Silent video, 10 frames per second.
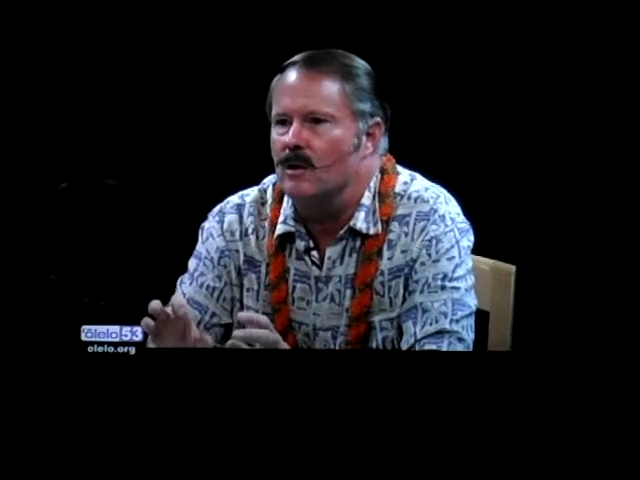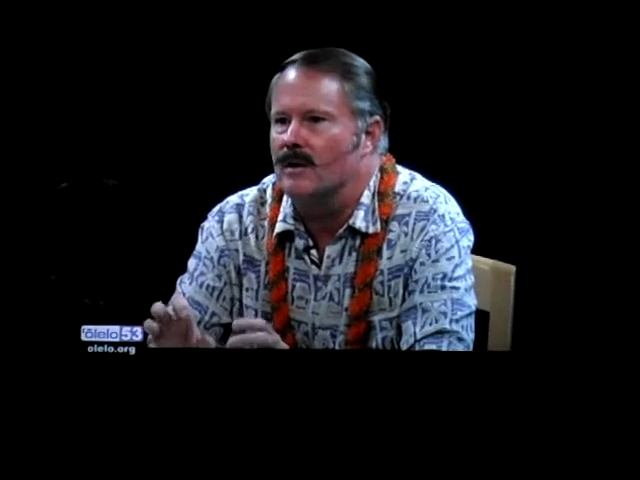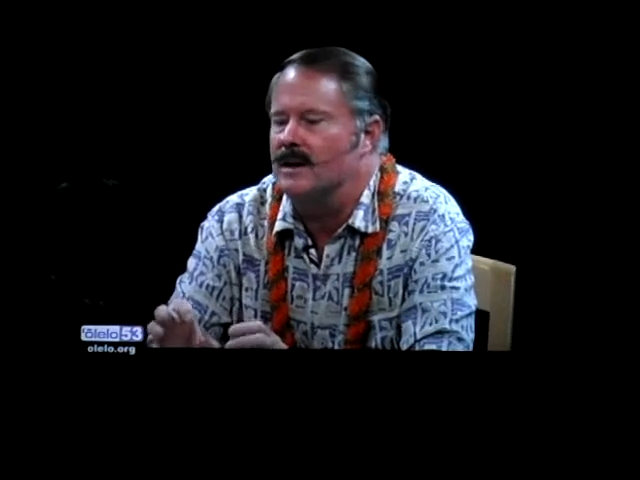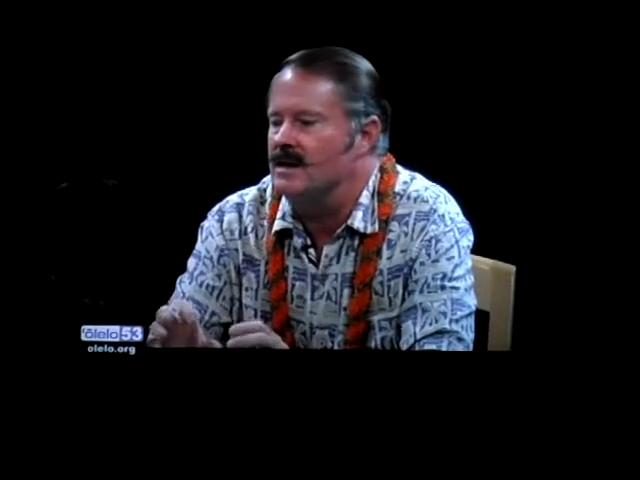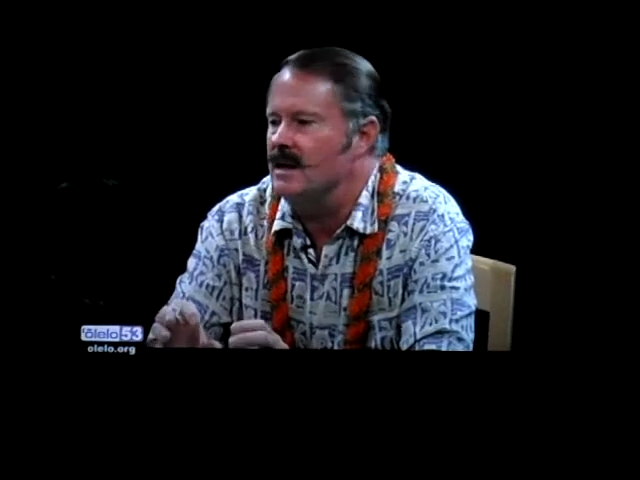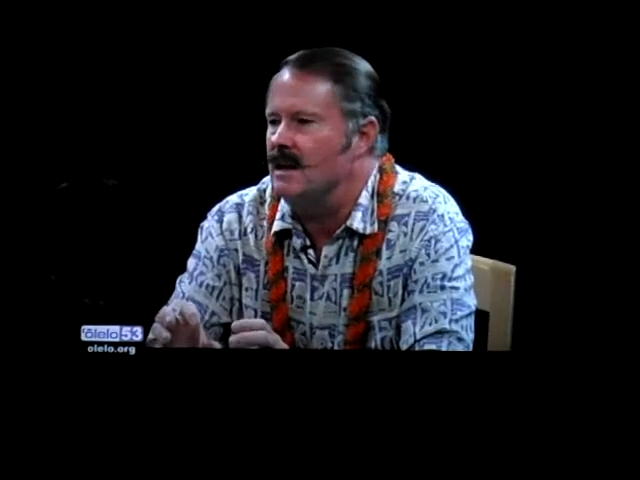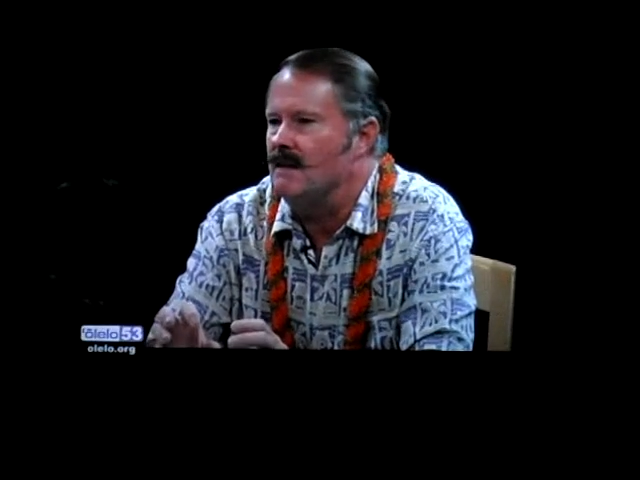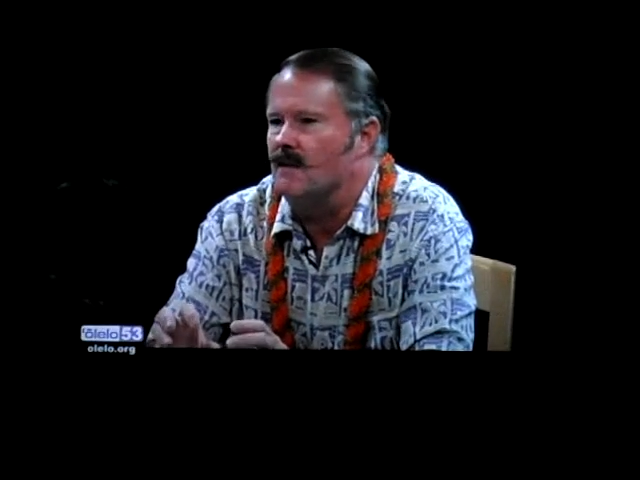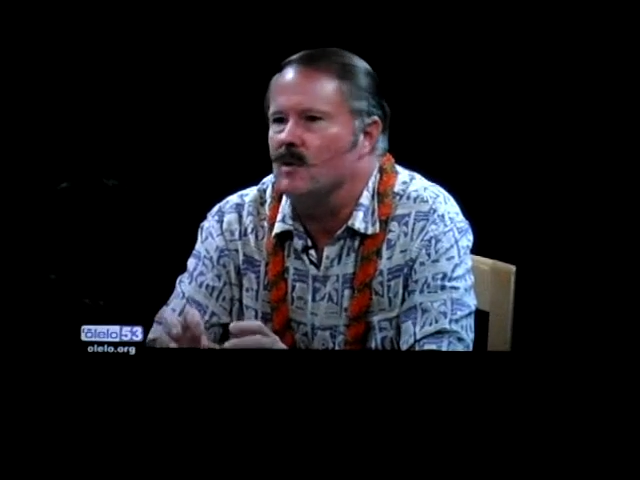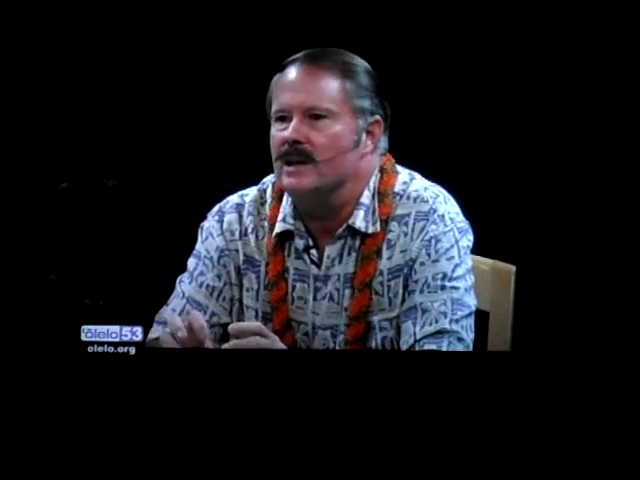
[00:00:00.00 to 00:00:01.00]
where they
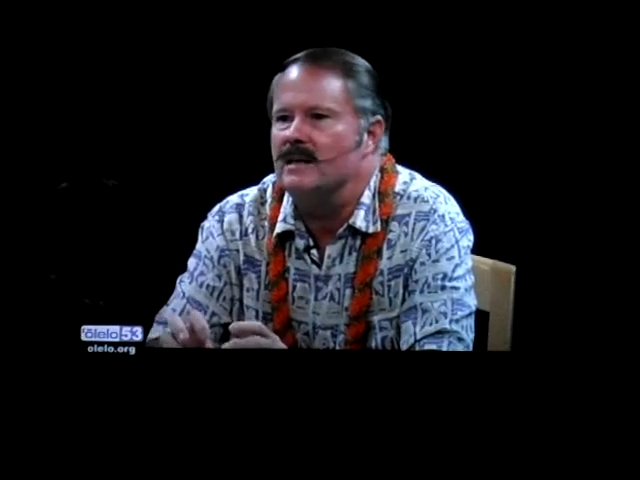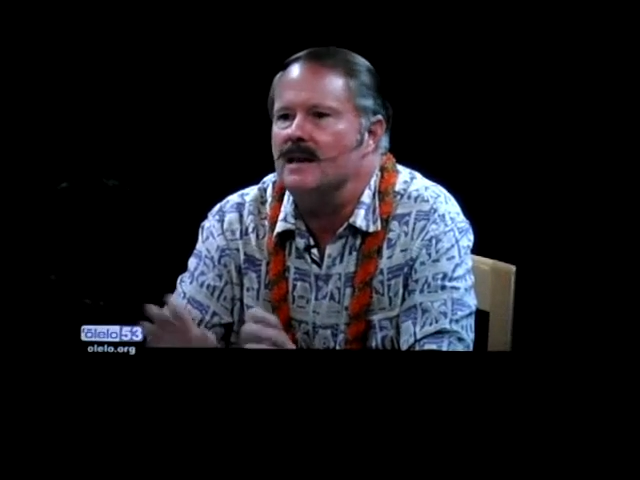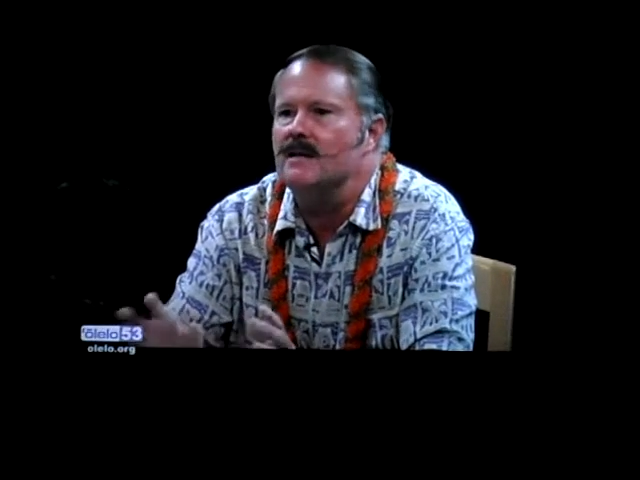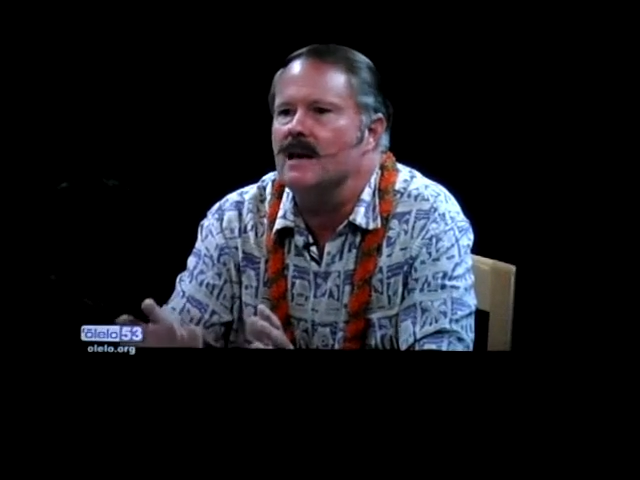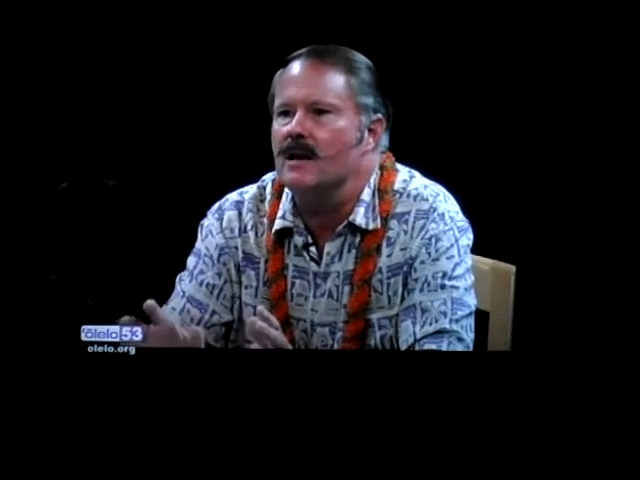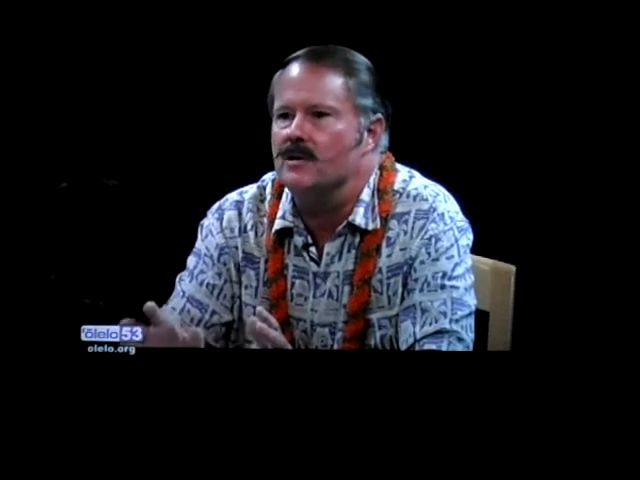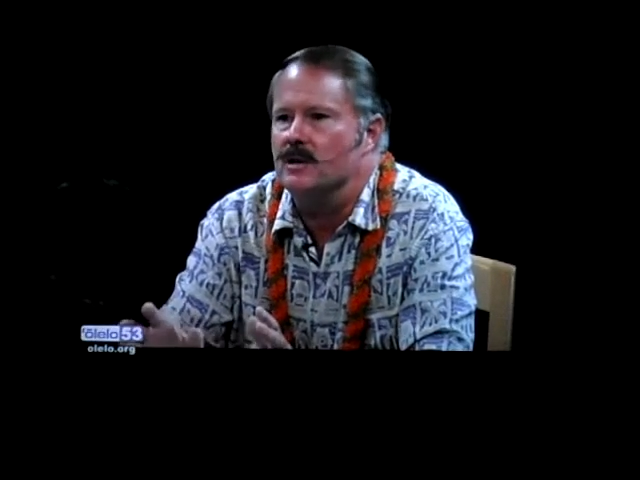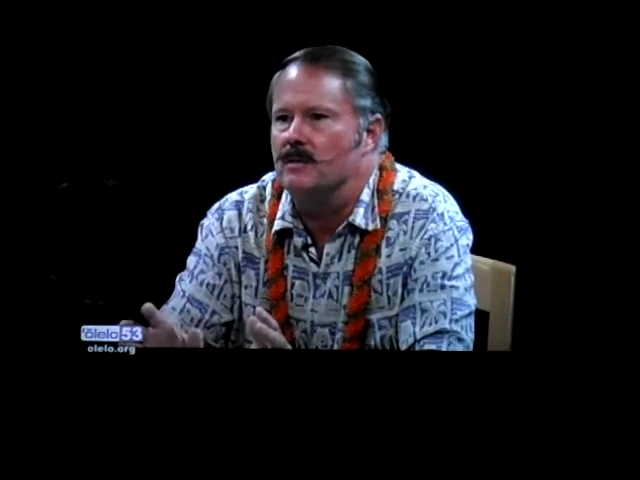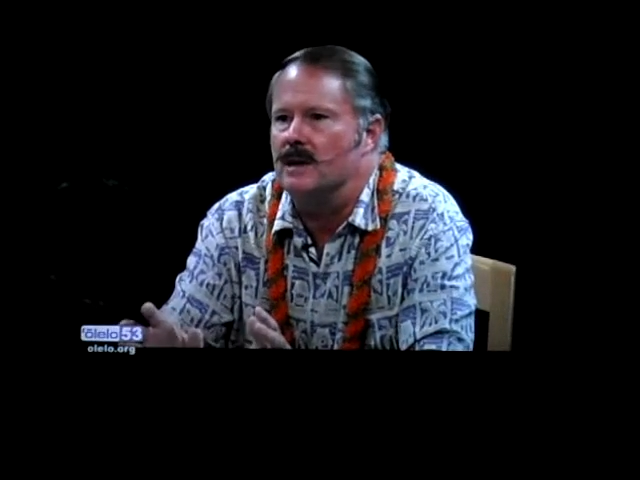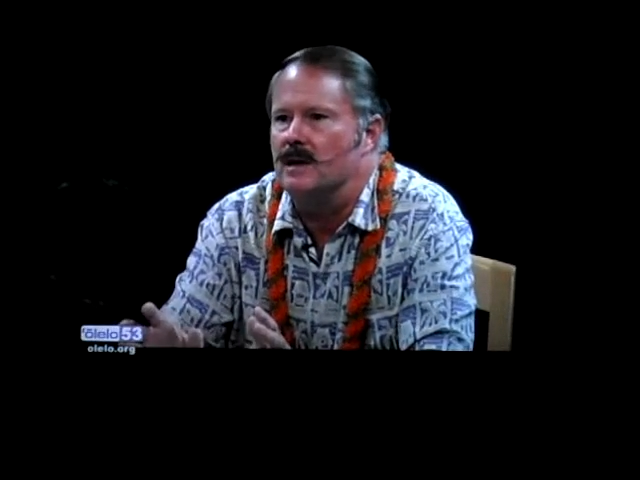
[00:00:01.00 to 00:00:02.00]
save only
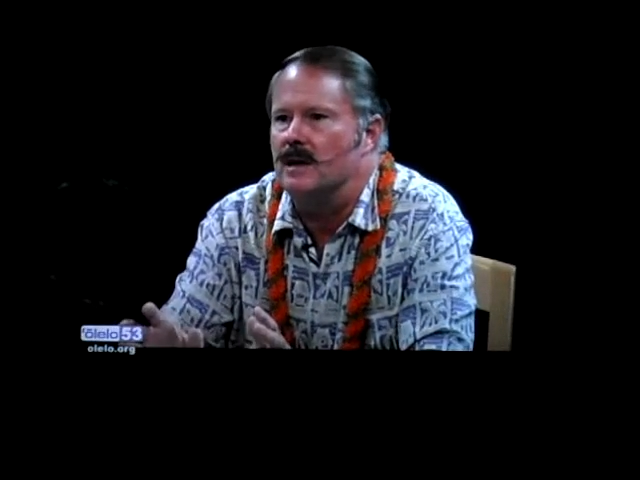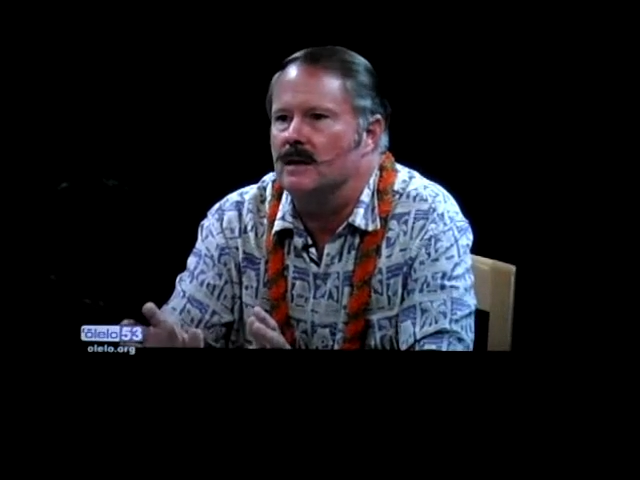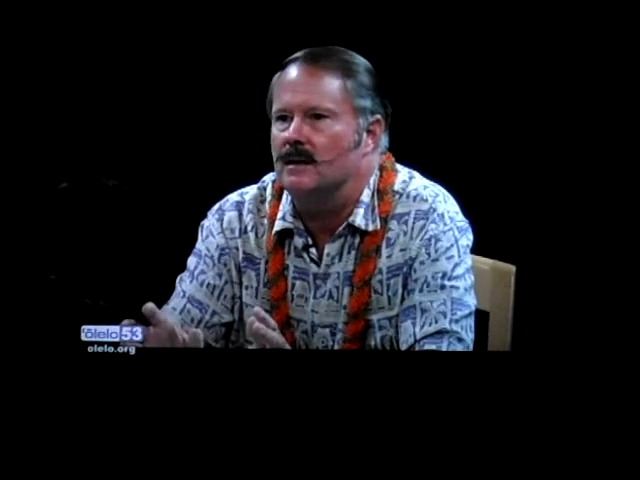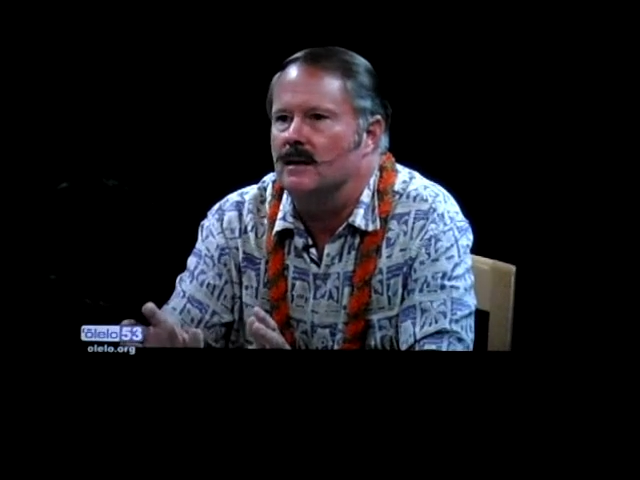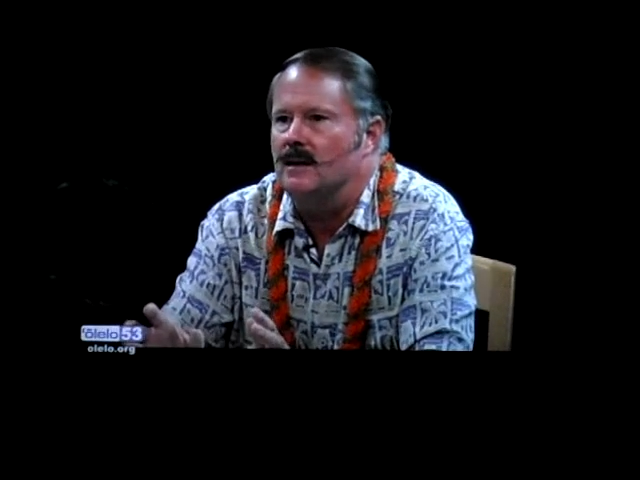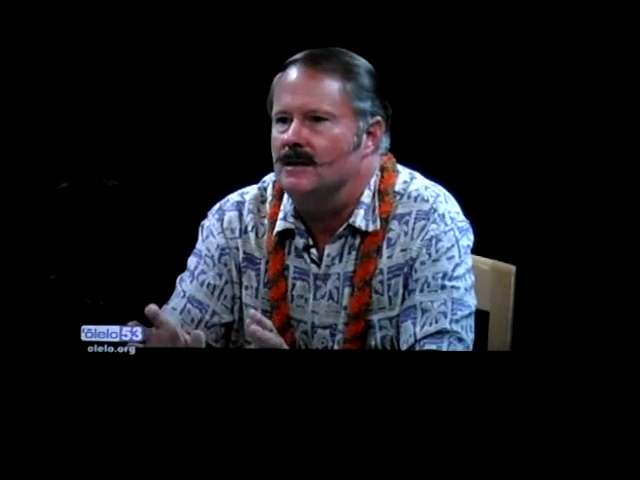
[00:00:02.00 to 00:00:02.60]
$10,000 to be cut.